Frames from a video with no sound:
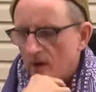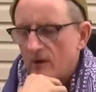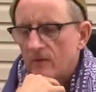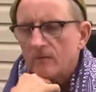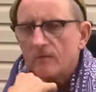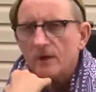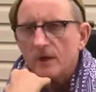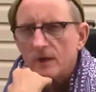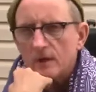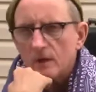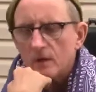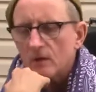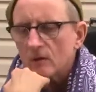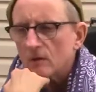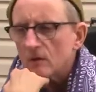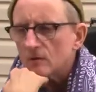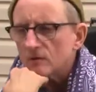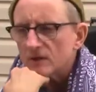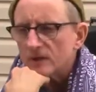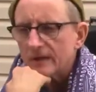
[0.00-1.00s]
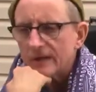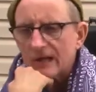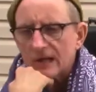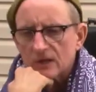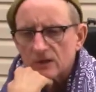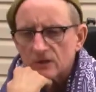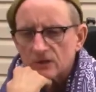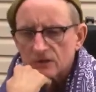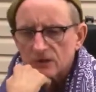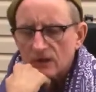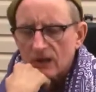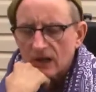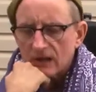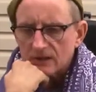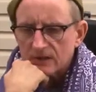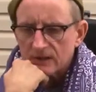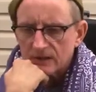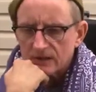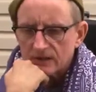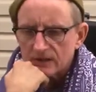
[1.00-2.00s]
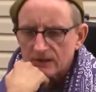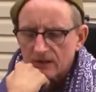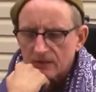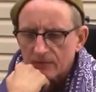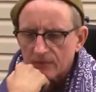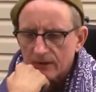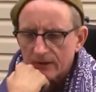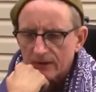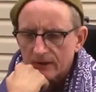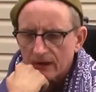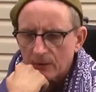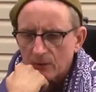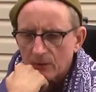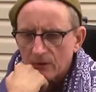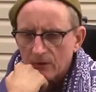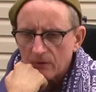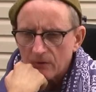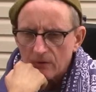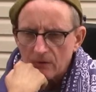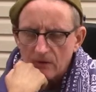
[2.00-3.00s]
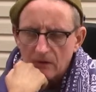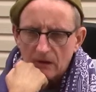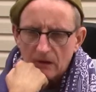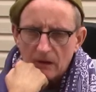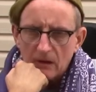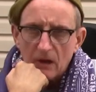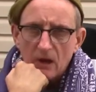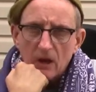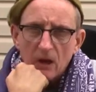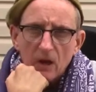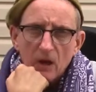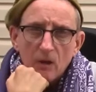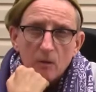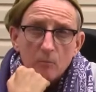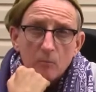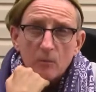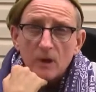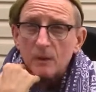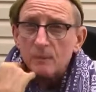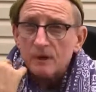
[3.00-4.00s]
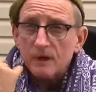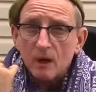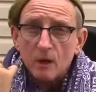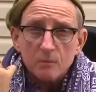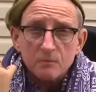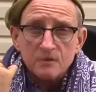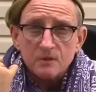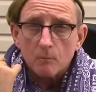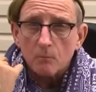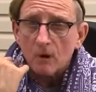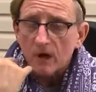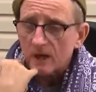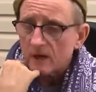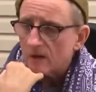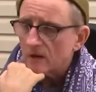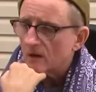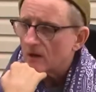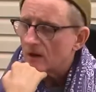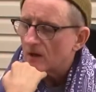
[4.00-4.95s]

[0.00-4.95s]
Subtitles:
and the videos and the exercising and stuff like that will maybe help somebody.